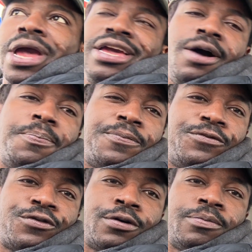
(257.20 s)
wake up
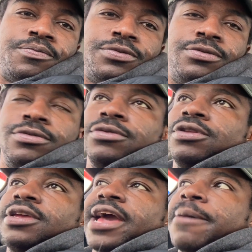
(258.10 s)
from
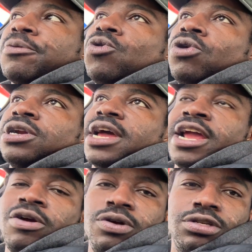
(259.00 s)
Capricorn to
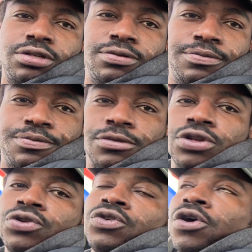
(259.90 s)
Aries.
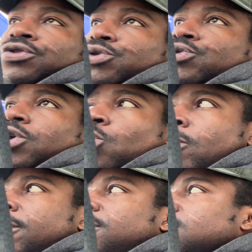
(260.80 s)
You go through
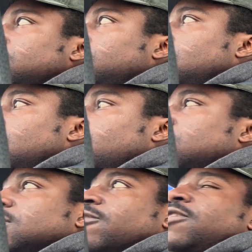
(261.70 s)
Aquarius,
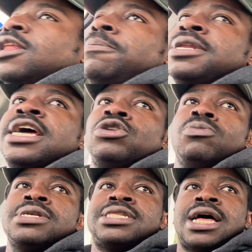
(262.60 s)
which is developing that new
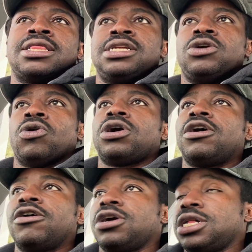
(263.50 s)
mentality or
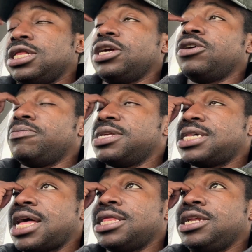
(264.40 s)
a clearer
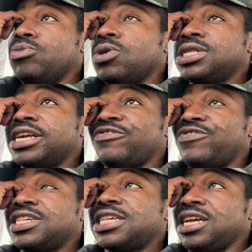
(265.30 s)
mentality, one that's
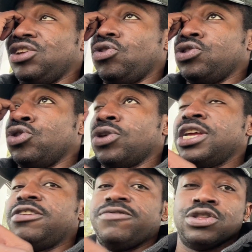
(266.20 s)
fixated on your
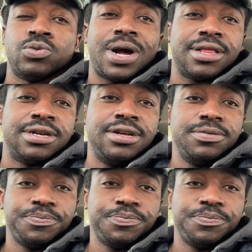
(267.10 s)
individuality.